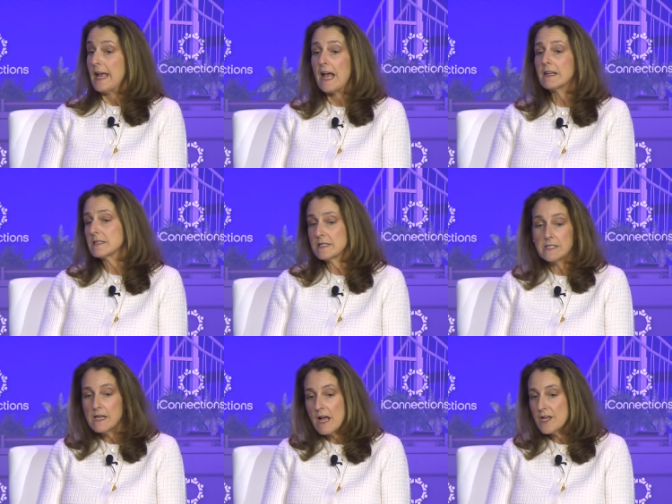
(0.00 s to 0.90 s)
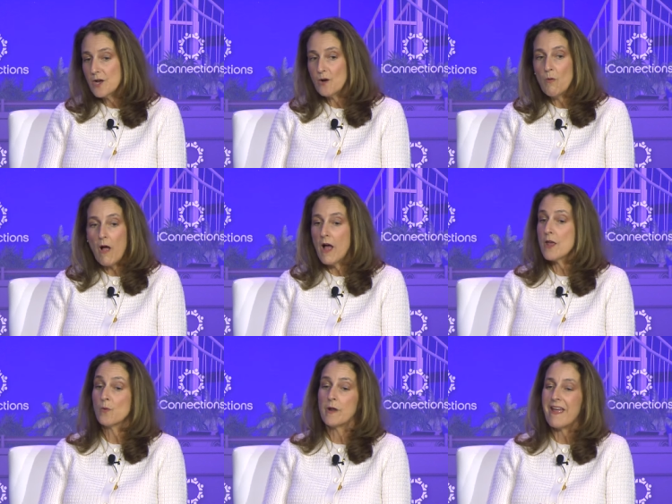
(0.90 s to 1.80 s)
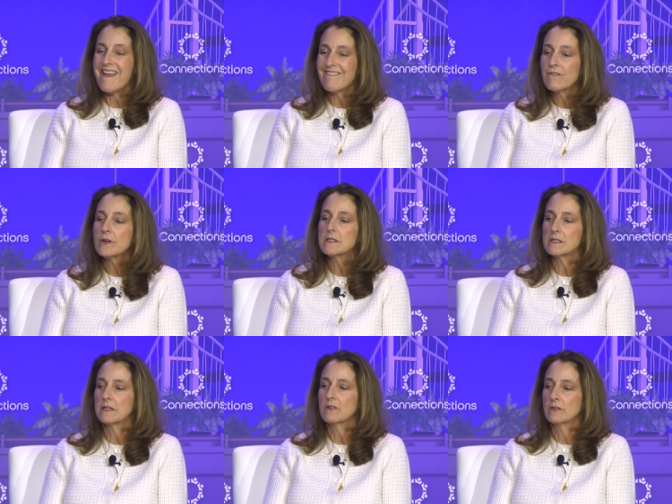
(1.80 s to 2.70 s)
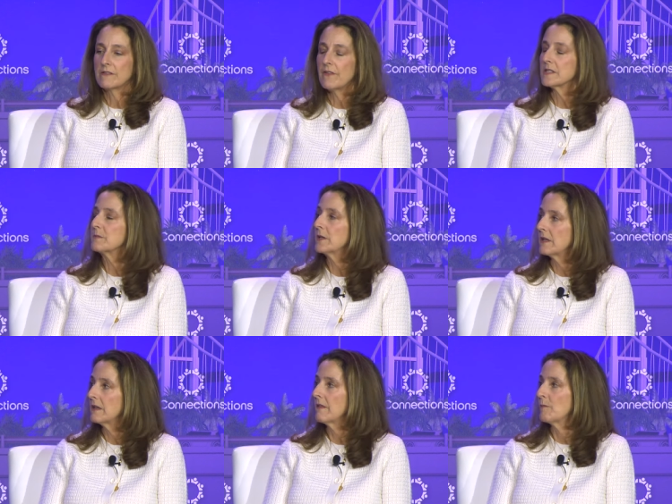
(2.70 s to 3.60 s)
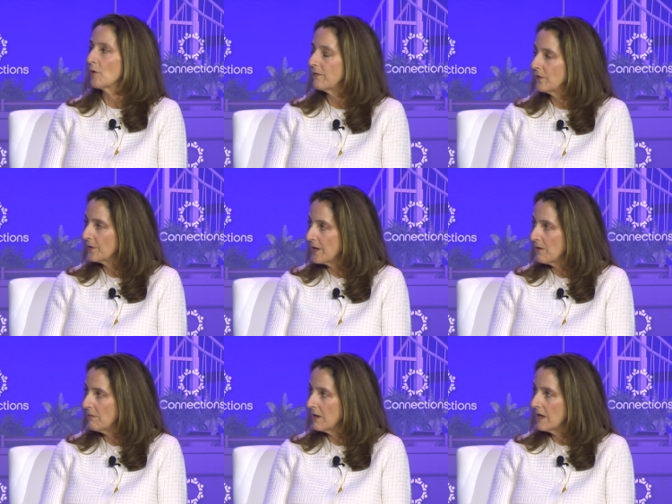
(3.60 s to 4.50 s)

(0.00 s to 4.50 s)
And as a CIO, I own every single investment in the portfolio.